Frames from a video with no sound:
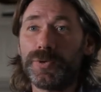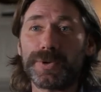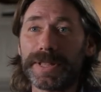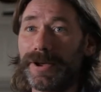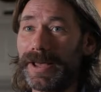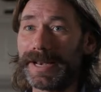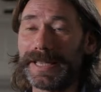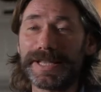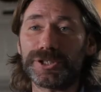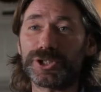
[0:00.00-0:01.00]
without
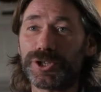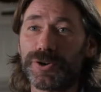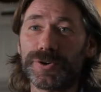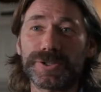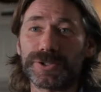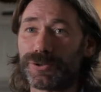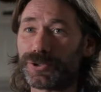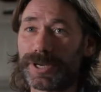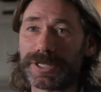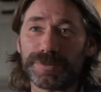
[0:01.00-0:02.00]
any insurance or
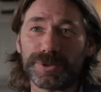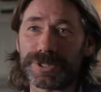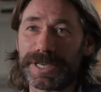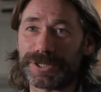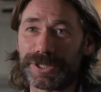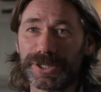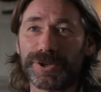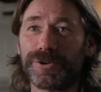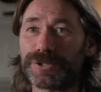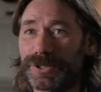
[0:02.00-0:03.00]
transportation
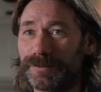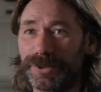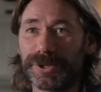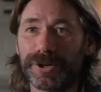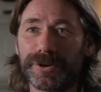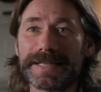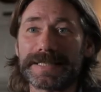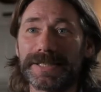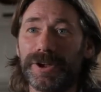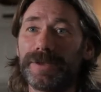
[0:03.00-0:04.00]
costs and
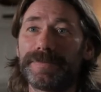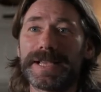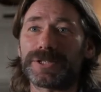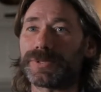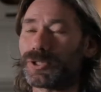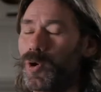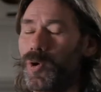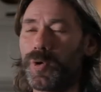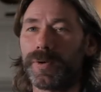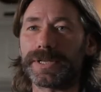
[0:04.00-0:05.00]
bureaucratic nightmares which
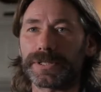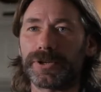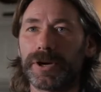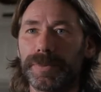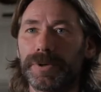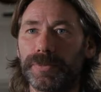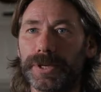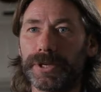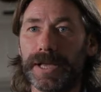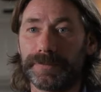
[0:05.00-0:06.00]
always crop up
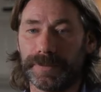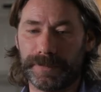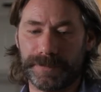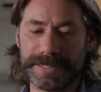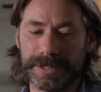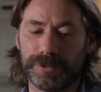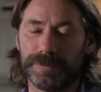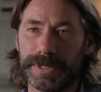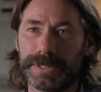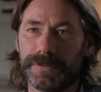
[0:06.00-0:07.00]
when you have a physical
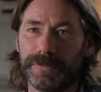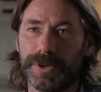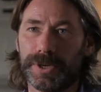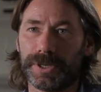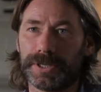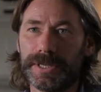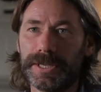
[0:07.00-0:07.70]
piece of work.